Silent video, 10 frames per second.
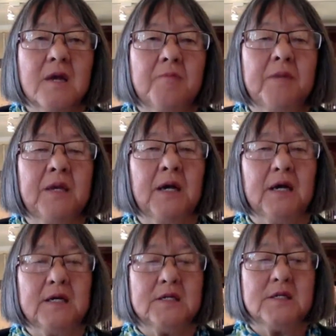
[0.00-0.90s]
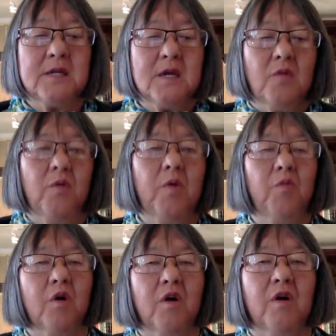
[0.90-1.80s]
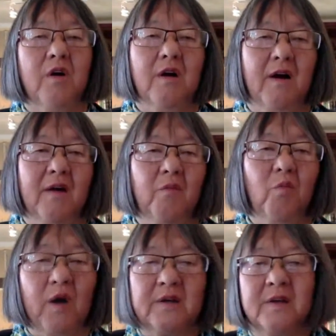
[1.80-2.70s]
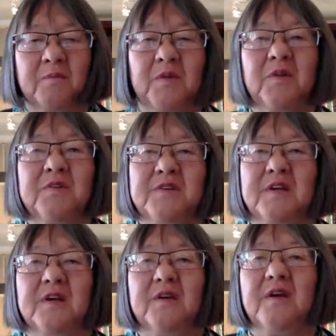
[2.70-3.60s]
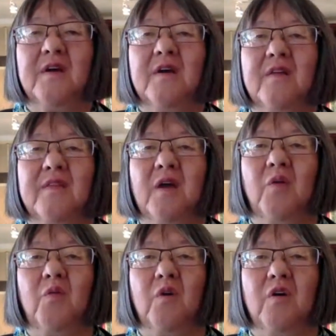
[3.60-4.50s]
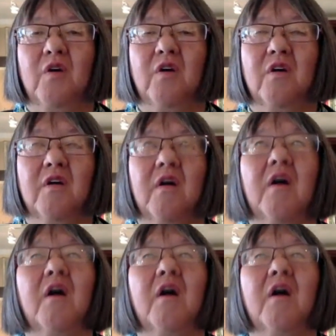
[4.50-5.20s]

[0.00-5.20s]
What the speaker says: because we were one community. There were